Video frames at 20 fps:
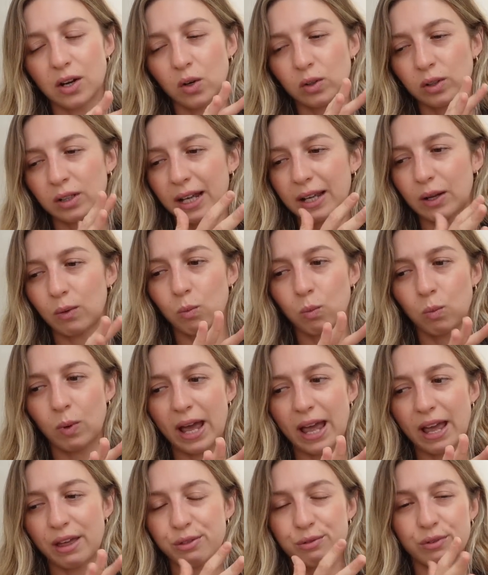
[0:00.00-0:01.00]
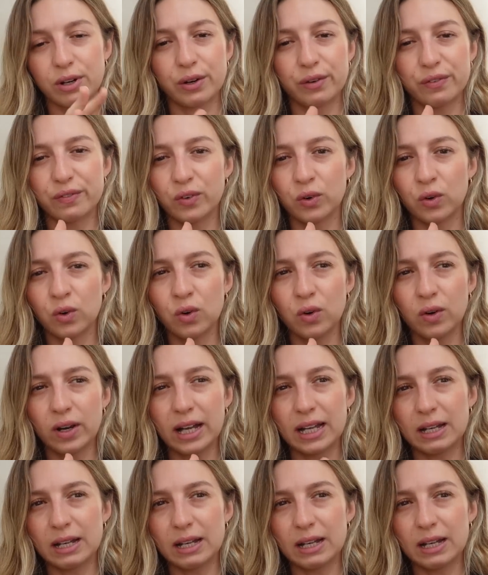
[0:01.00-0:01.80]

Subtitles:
on like wear 3 or 4,